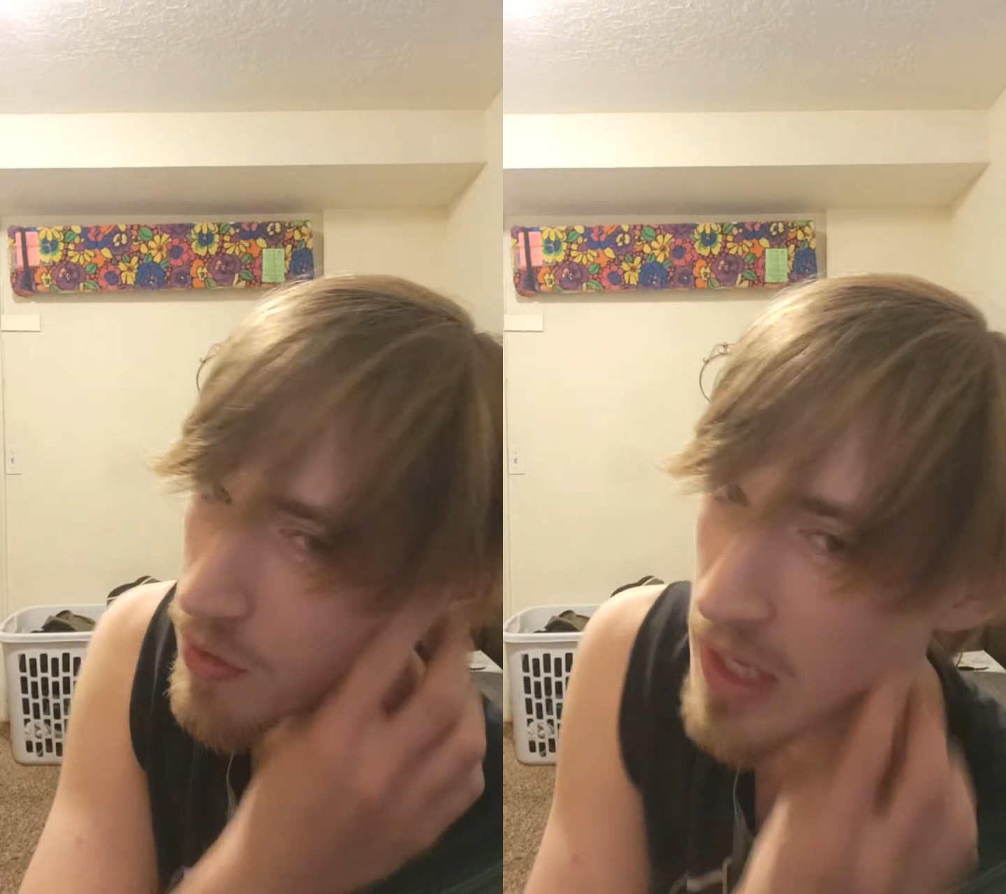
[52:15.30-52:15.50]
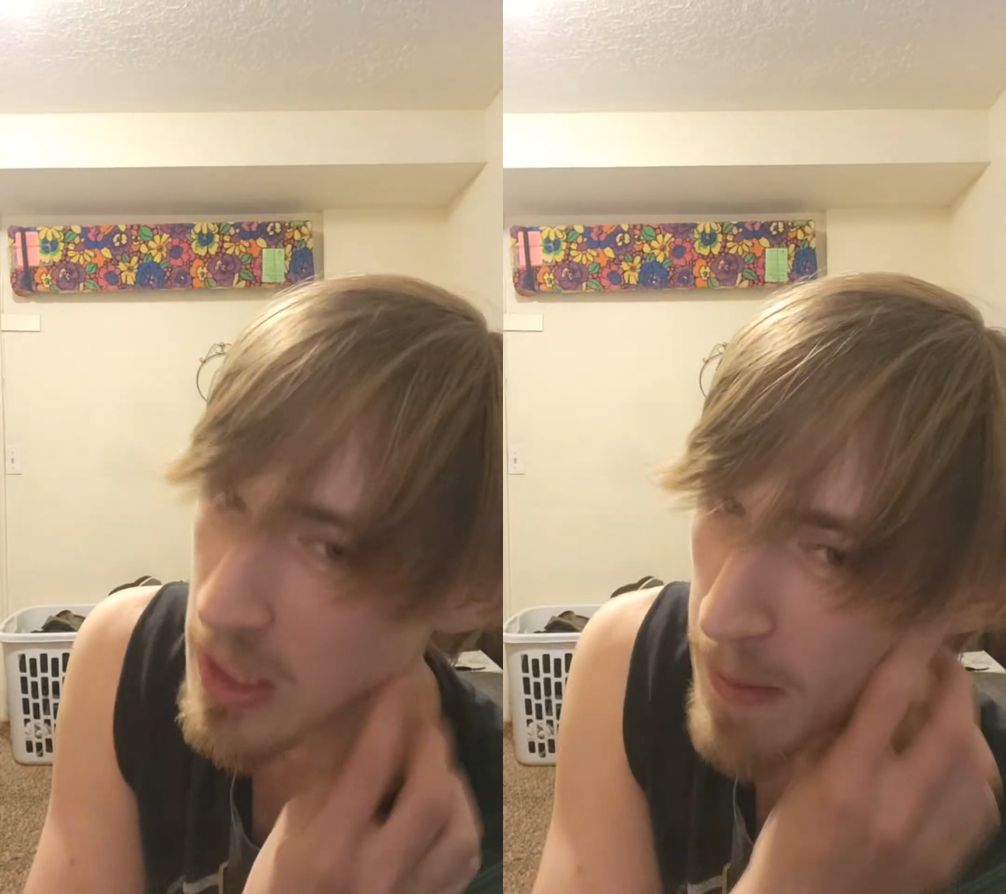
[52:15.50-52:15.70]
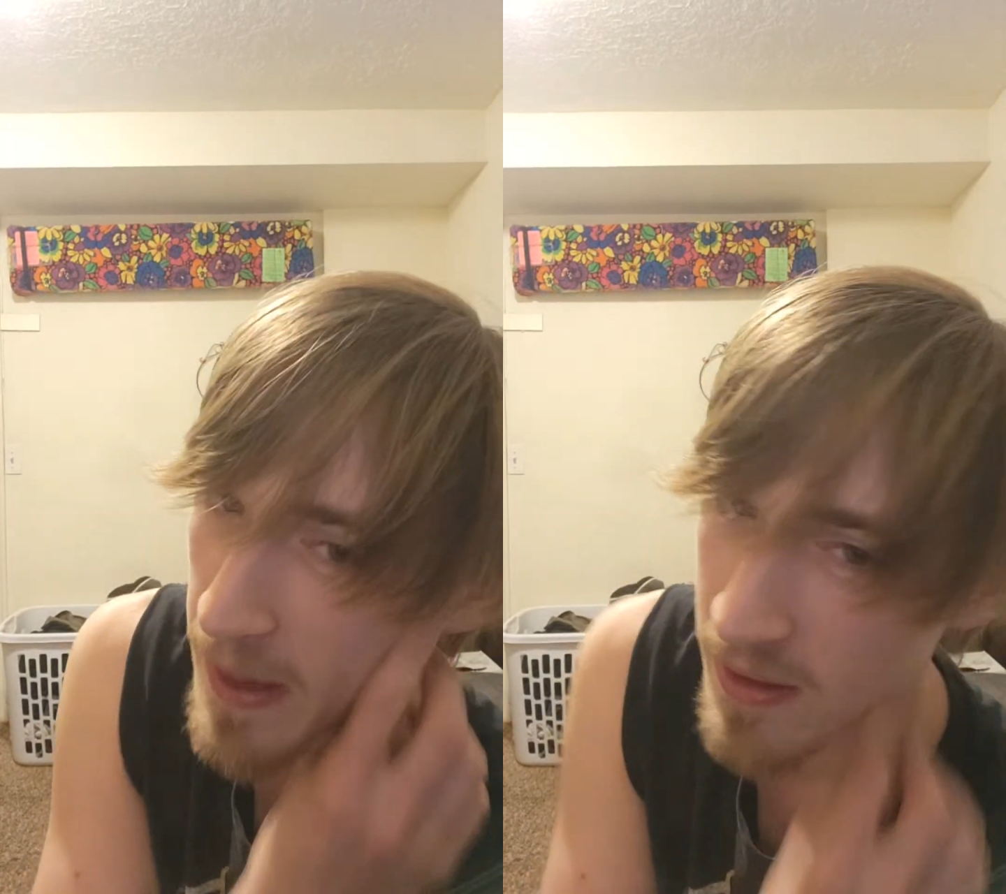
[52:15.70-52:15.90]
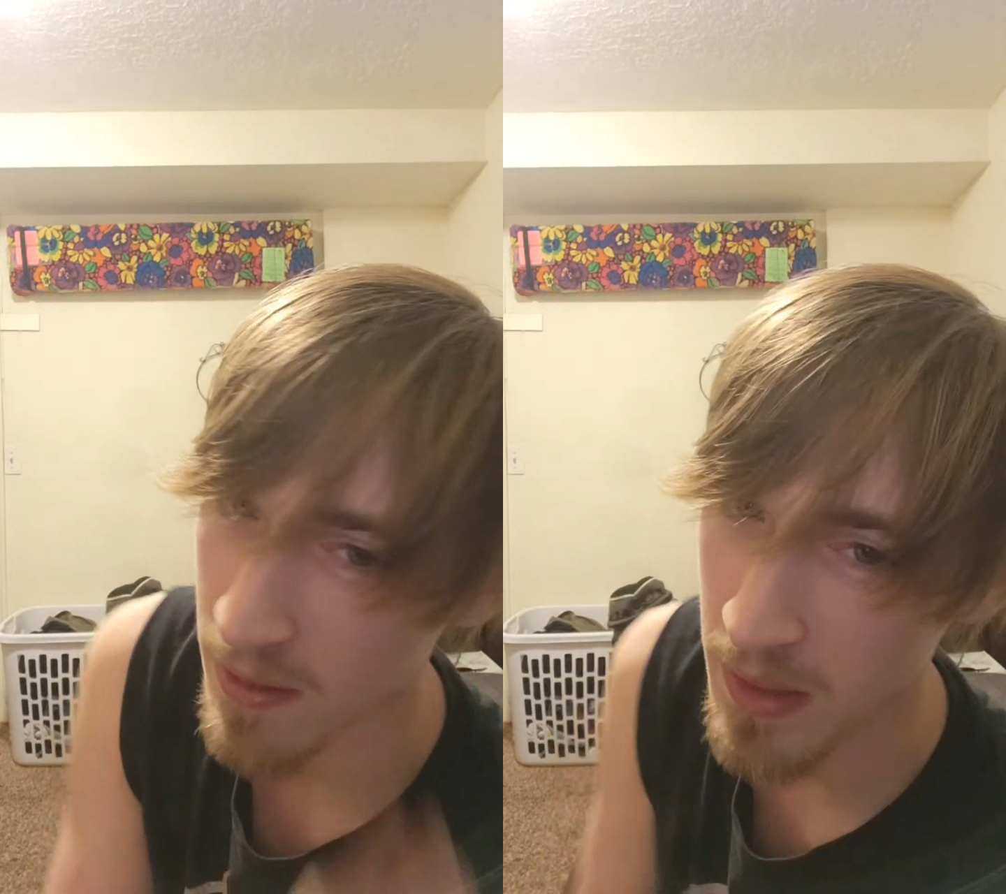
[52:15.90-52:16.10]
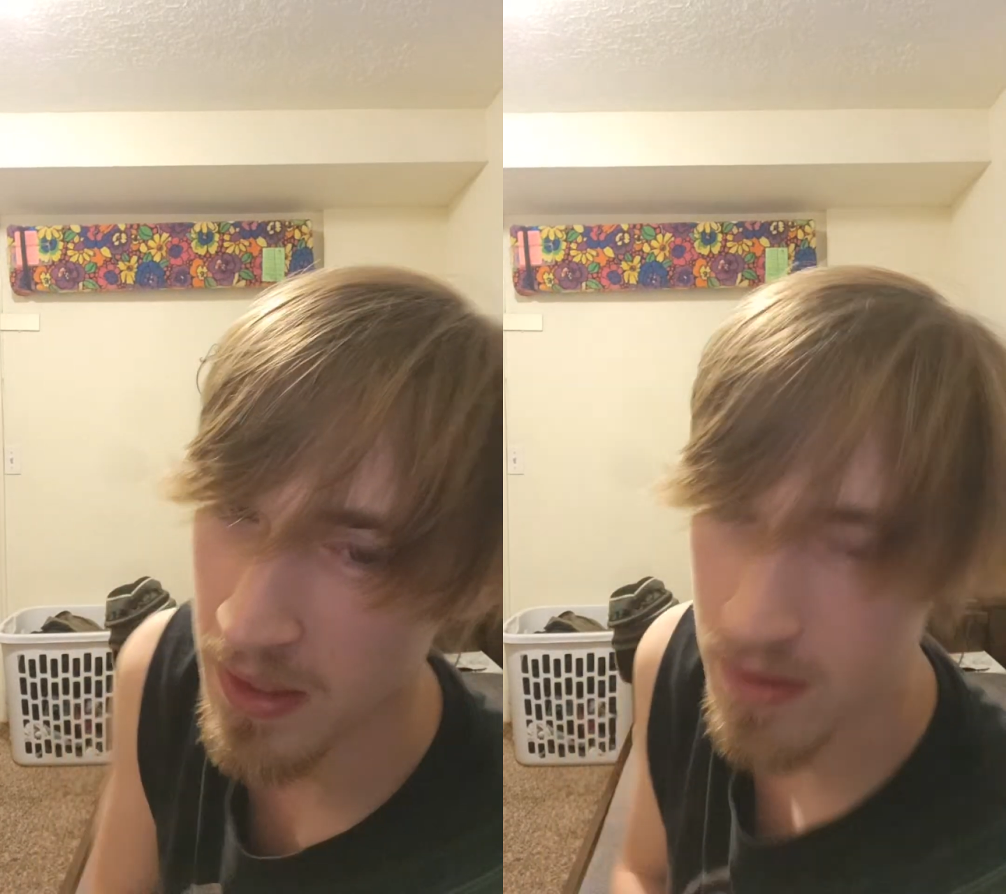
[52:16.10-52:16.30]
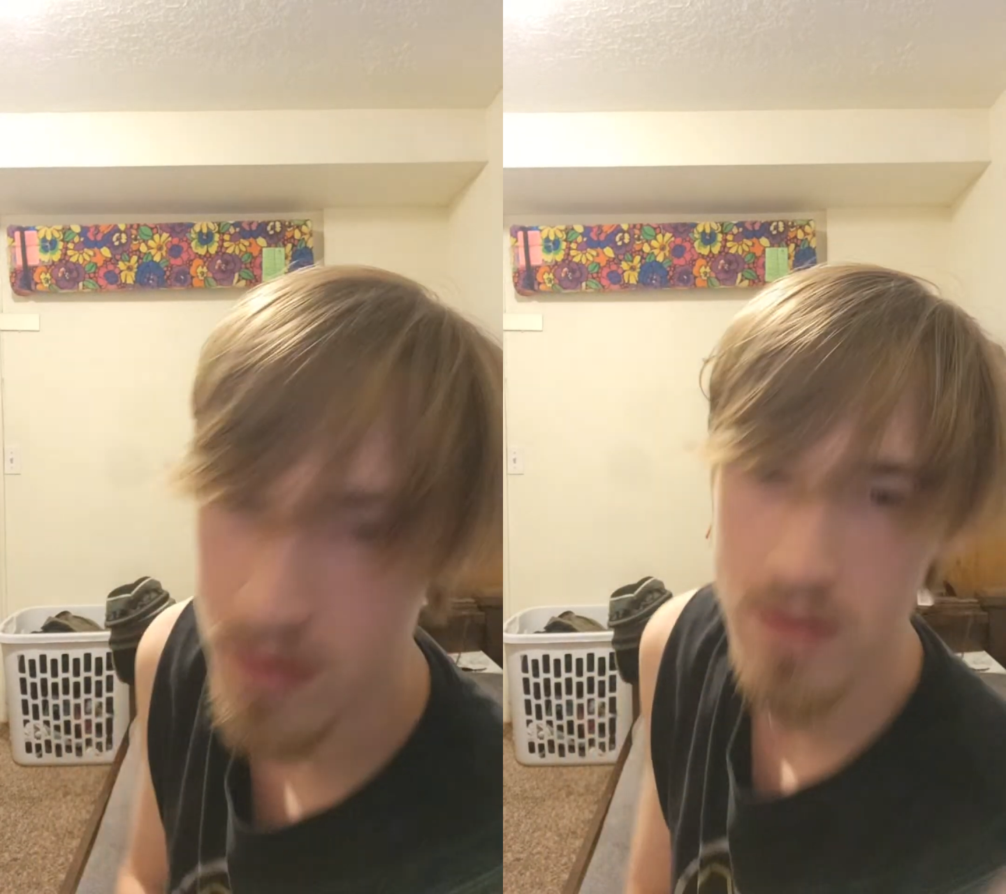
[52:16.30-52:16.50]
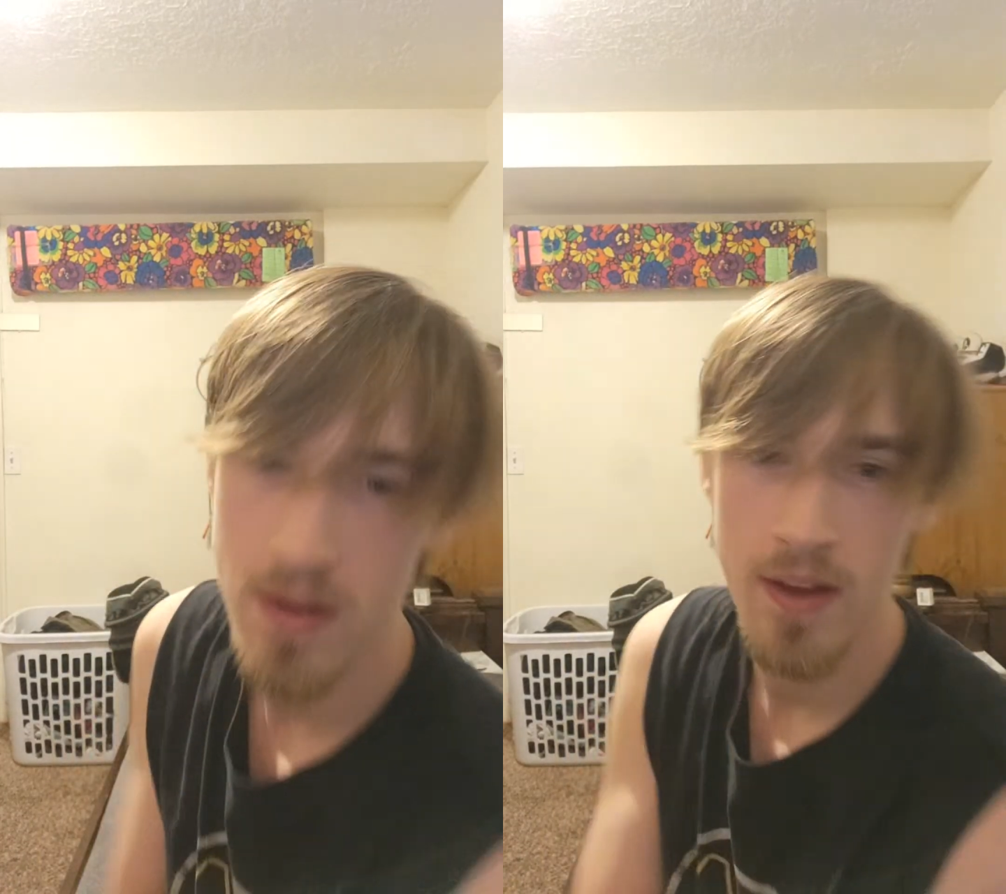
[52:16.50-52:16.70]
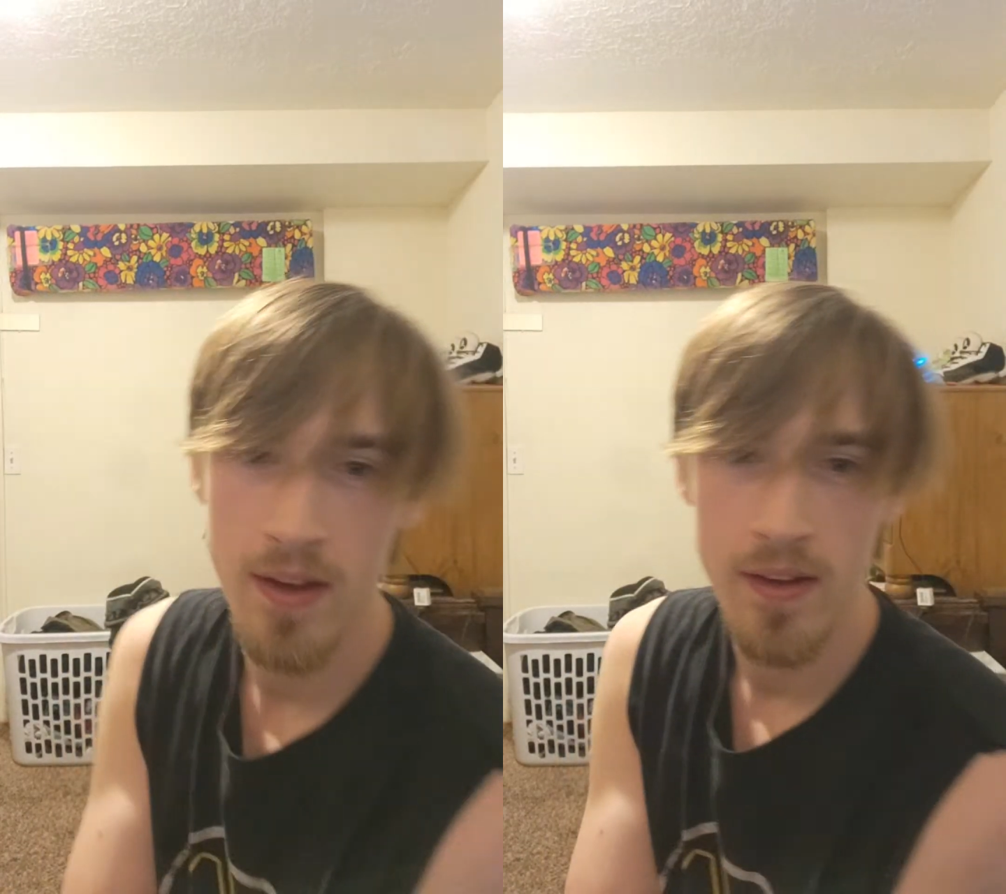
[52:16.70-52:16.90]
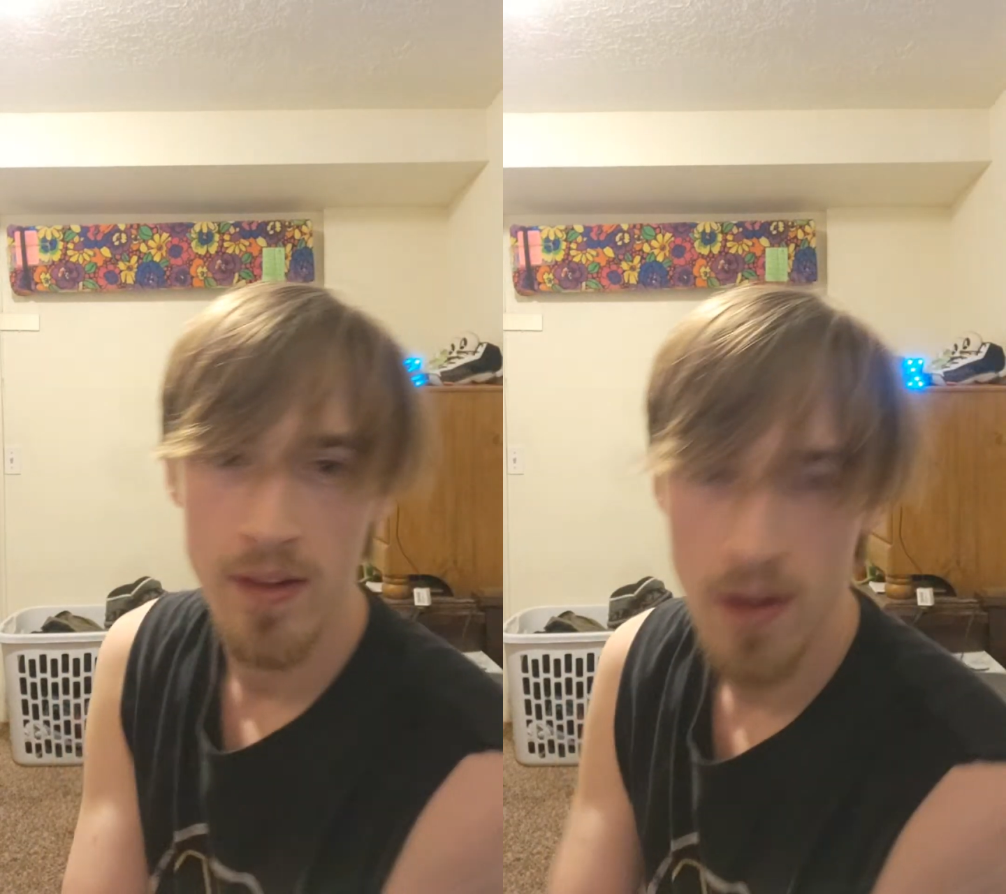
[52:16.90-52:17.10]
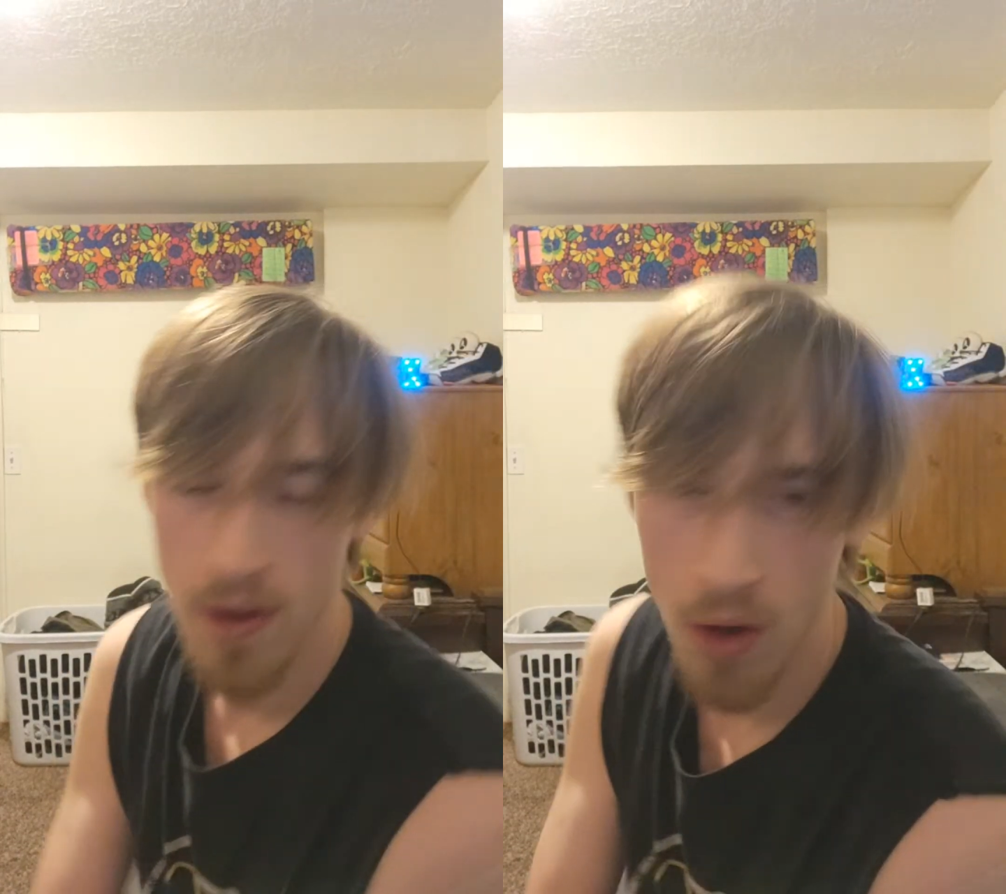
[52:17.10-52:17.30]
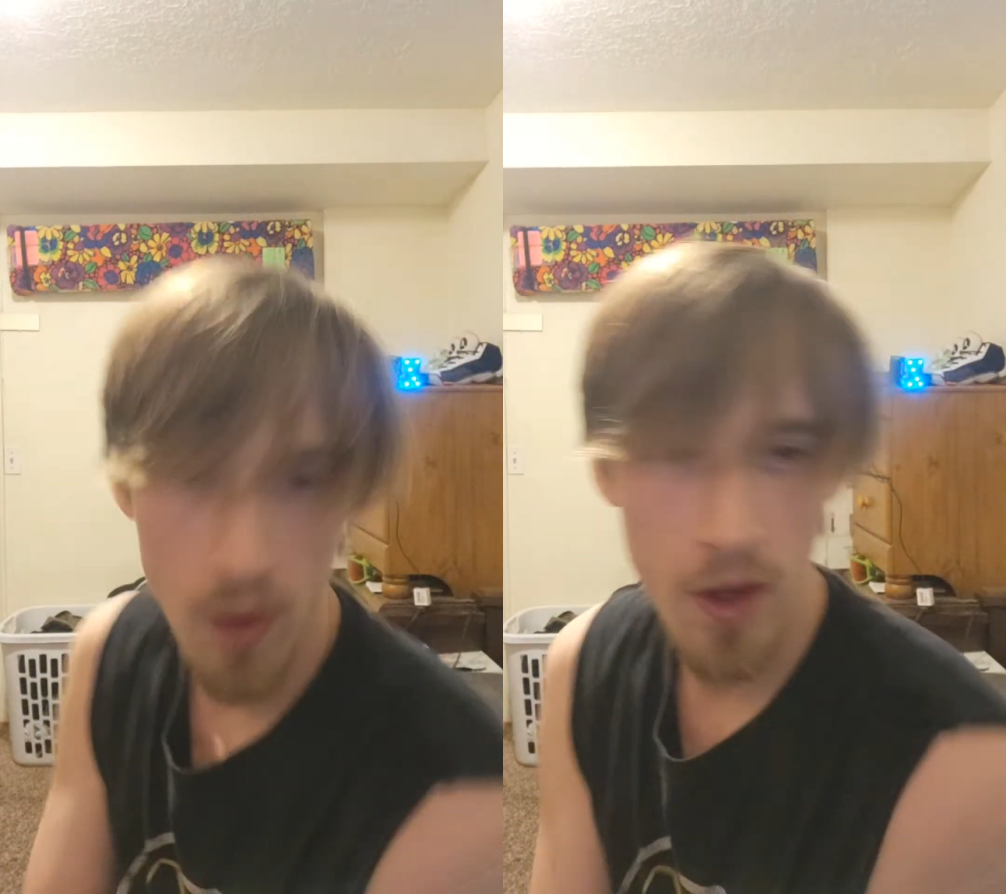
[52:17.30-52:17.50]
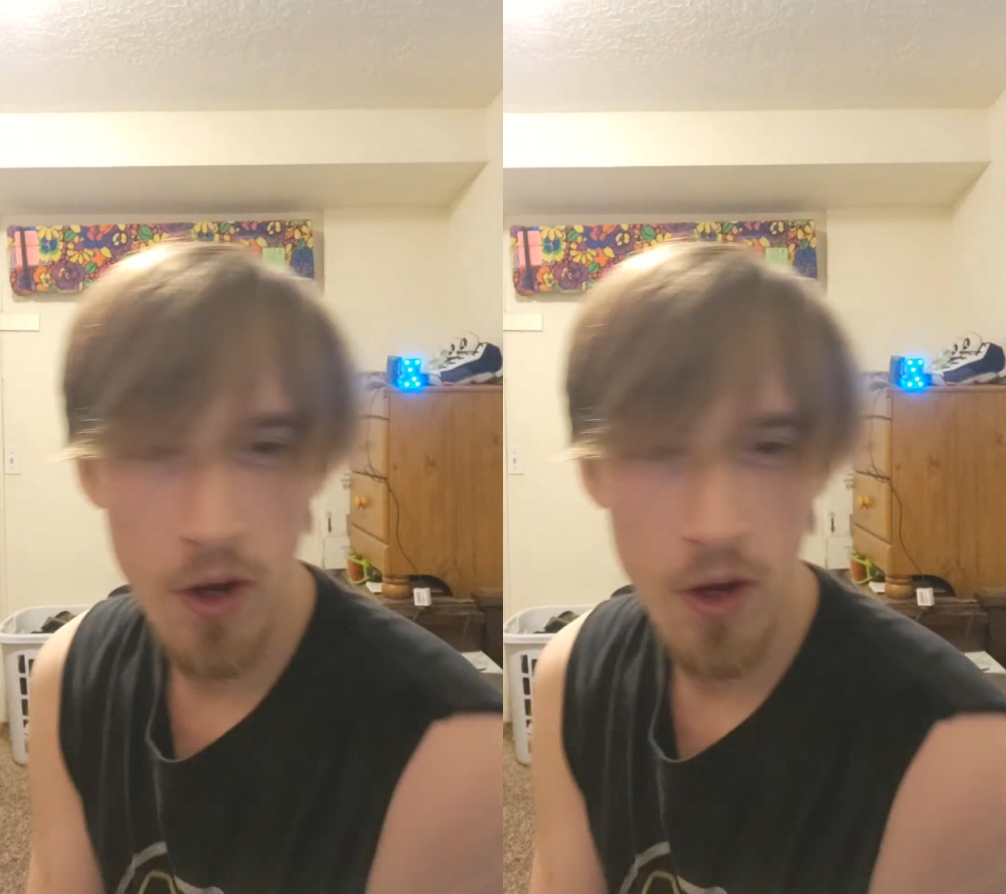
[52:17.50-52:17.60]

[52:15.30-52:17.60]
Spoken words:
than expected because oh, and